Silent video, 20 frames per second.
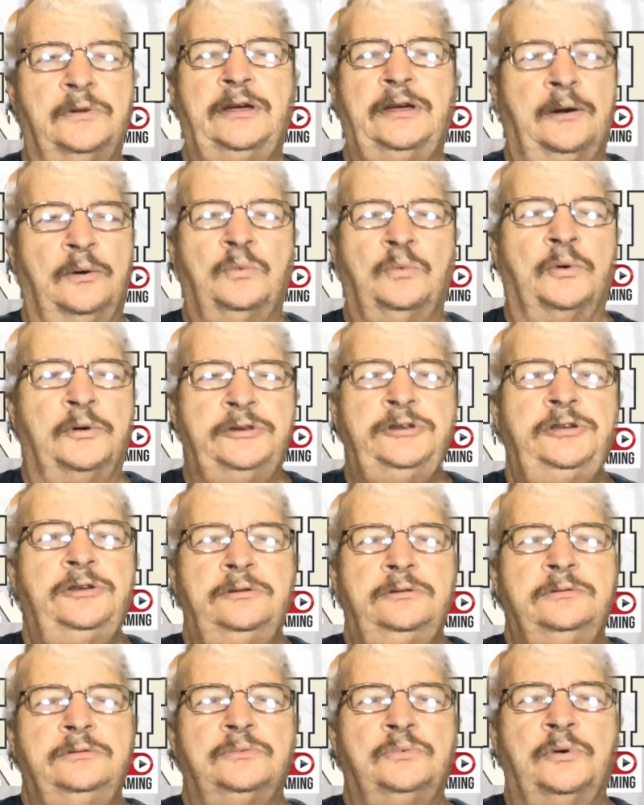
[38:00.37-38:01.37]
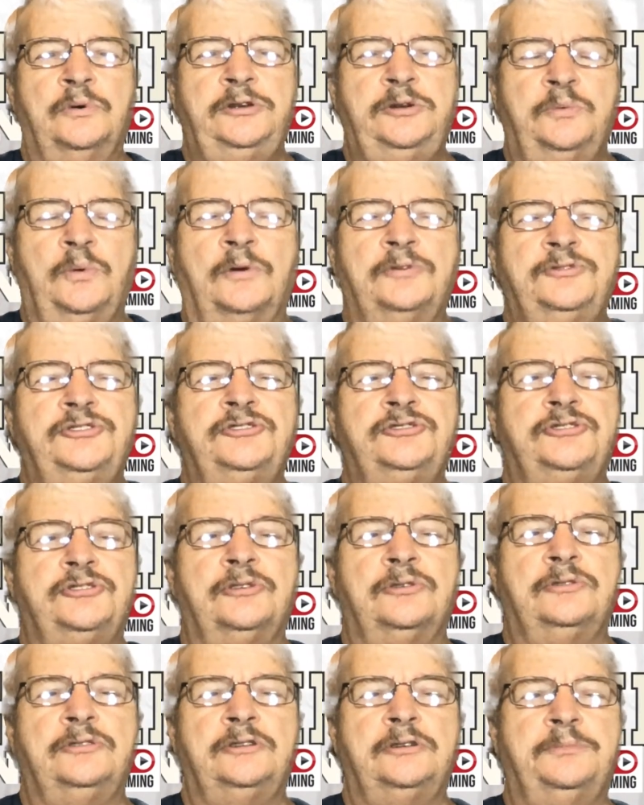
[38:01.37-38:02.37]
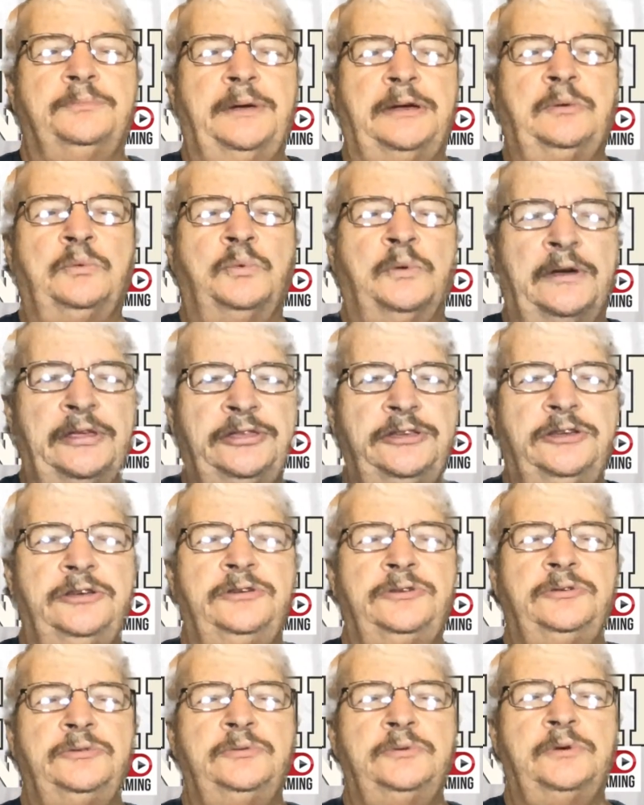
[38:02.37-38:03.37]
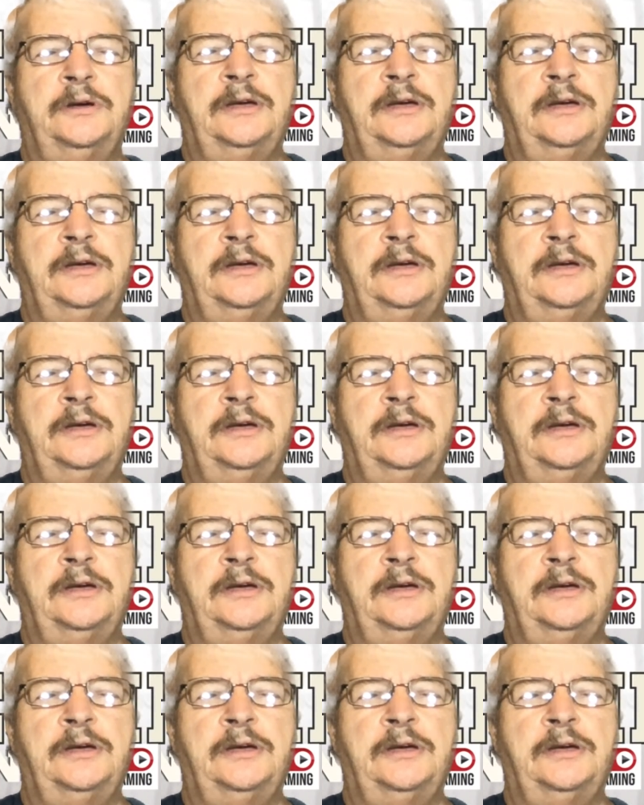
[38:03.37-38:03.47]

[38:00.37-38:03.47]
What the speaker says: you. Wouldn't you? Wouldn't you want your children to be with you